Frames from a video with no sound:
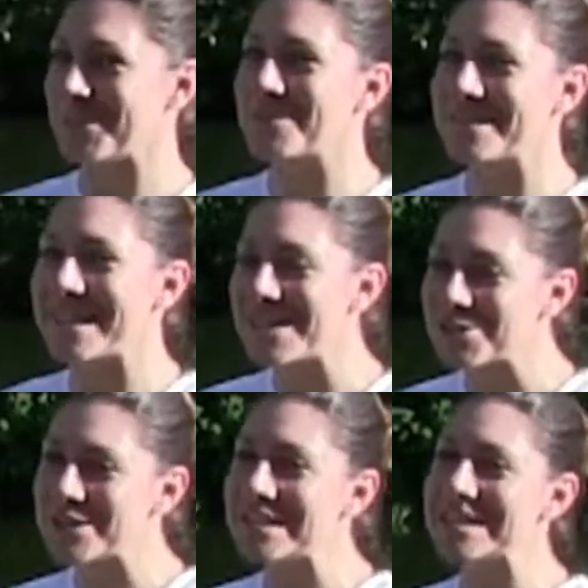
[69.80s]
So a
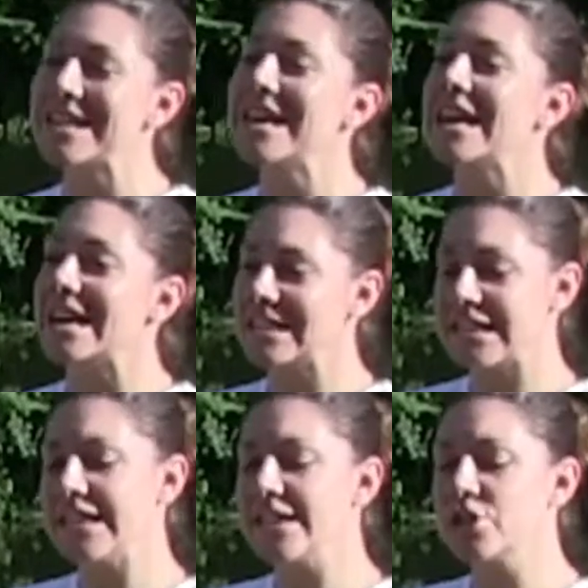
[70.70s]
facet joint
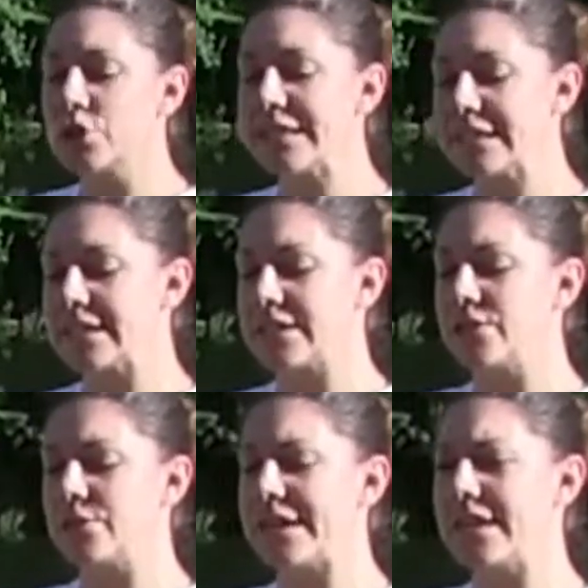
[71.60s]
is the little joints
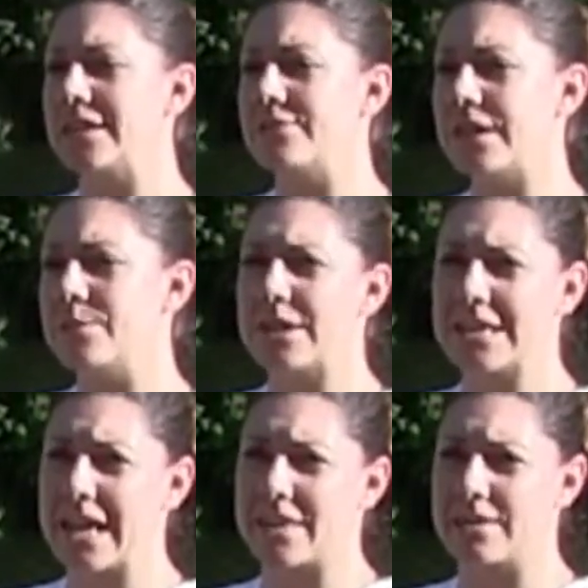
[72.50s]
that join the
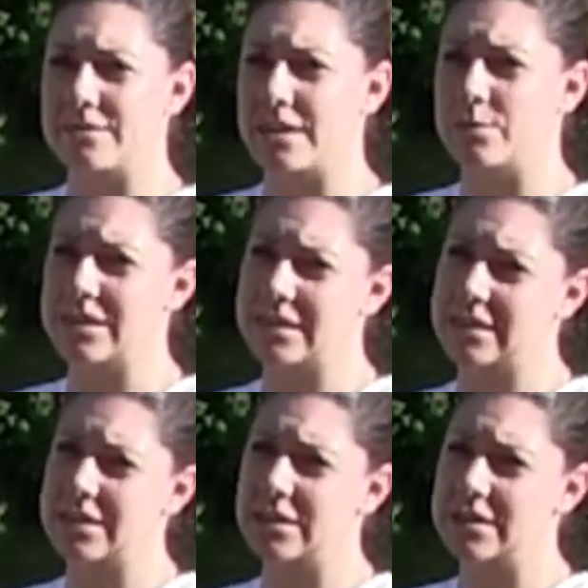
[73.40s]
vertebrae together. They're the ones
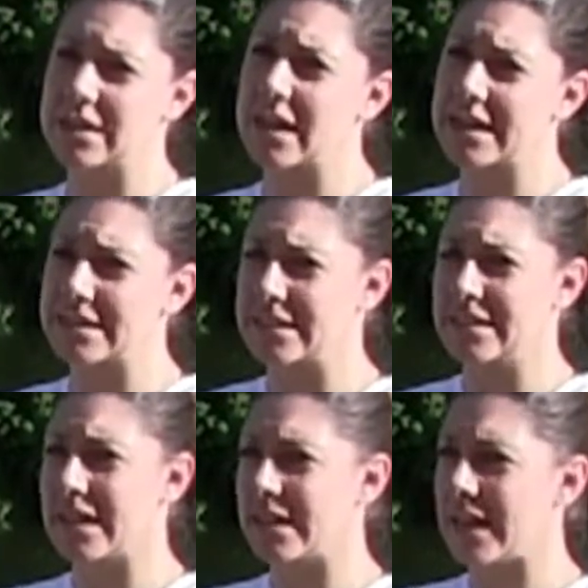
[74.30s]
that sit on the side
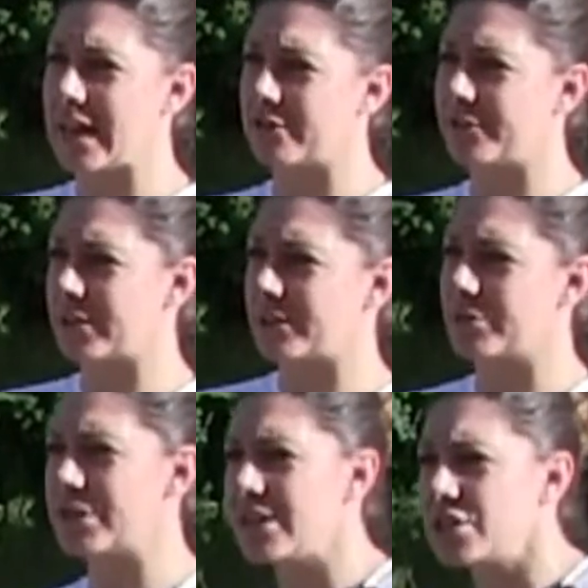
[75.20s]
and allow
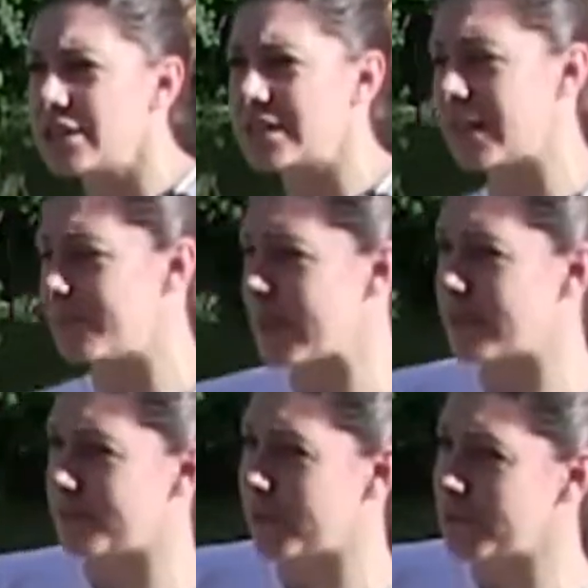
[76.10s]
for rotation and side
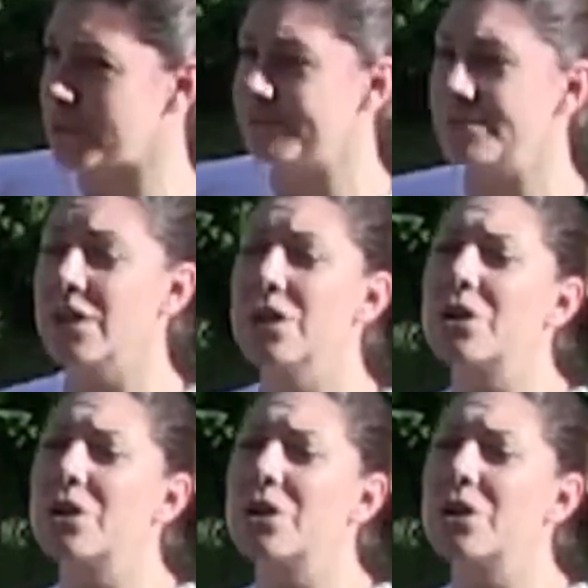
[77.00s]
bend motion.